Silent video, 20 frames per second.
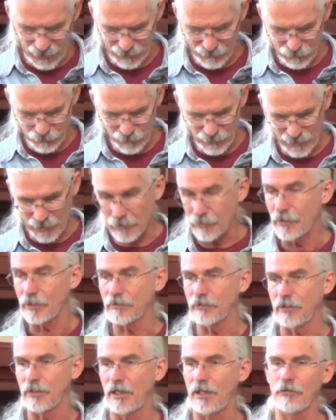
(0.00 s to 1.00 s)
not doing
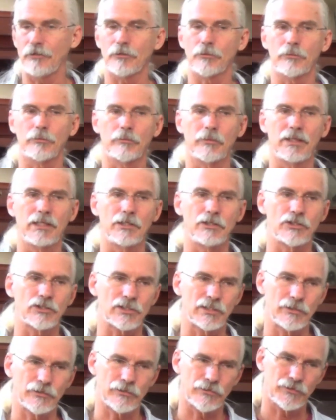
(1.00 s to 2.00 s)
anything that other
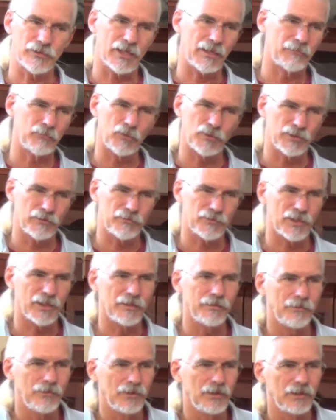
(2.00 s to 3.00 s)
religious leaders of the time wouldn't have
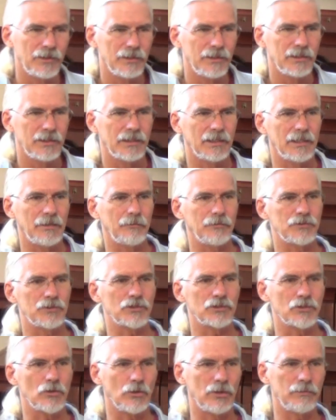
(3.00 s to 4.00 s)
done. He was
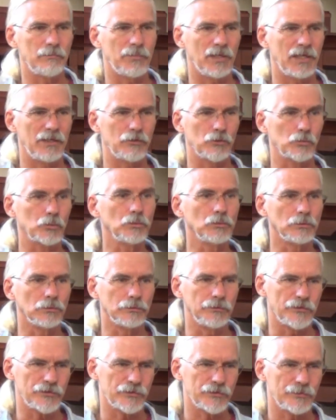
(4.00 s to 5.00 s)
just going by the
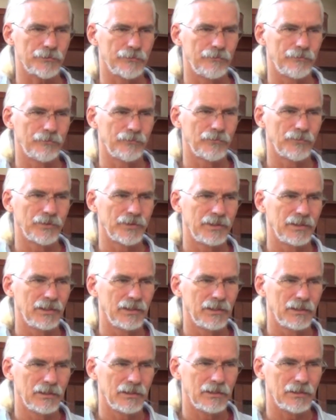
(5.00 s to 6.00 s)
rules.
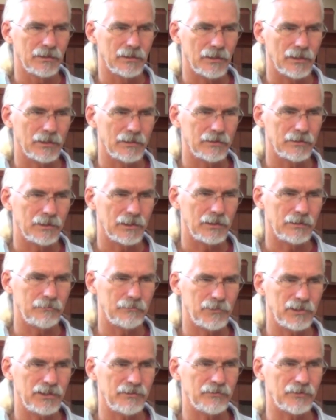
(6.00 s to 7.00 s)
Uh, they
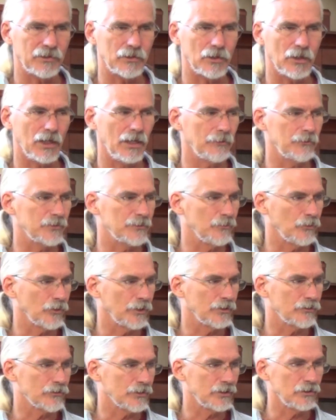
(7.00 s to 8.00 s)
believed that God was more
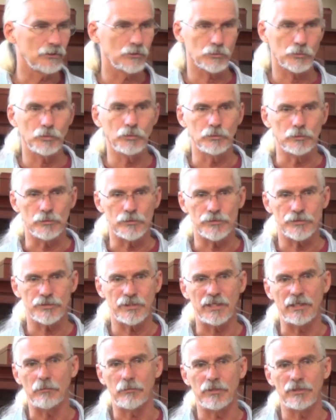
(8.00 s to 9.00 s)
interested in the rules
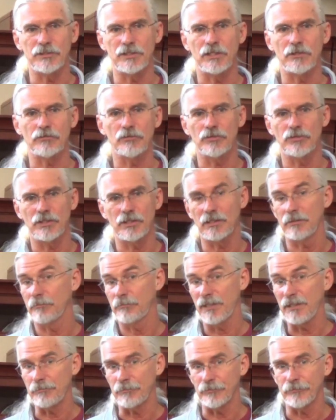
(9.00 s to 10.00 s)
than he was interested in
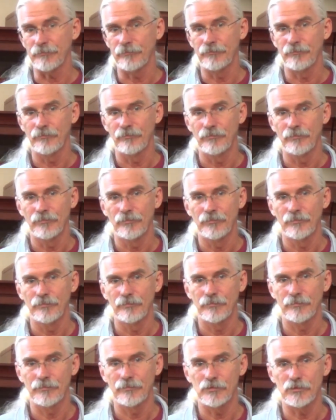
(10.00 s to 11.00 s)
people.
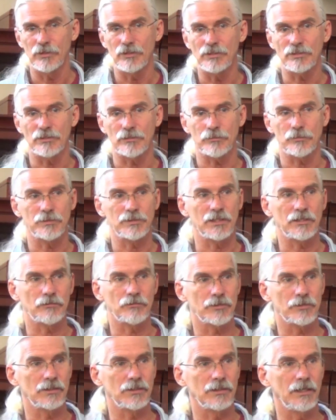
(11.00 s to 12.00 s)
Jesus was
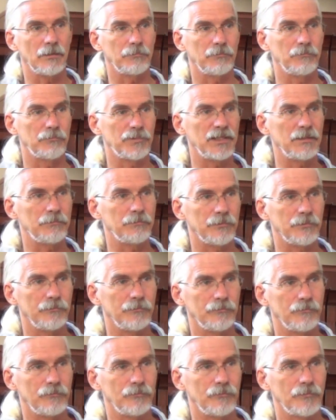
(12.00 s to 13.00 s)
interested in helping people.
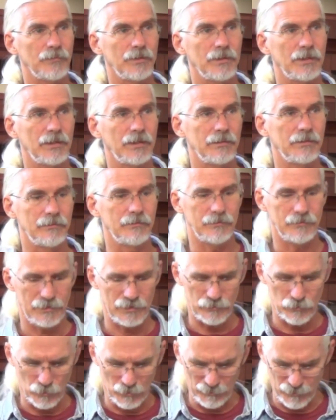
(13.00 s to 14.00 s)
And
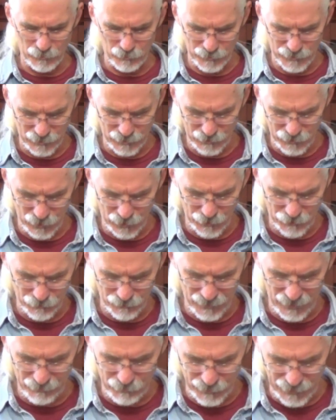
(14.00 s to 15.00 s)
this woman was a daughter
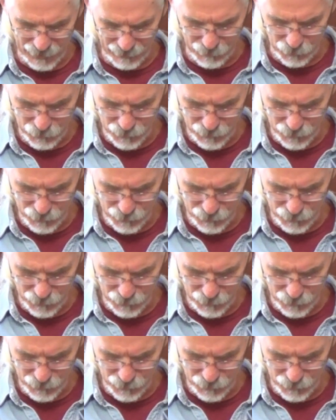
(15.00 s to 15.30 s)
of Abraham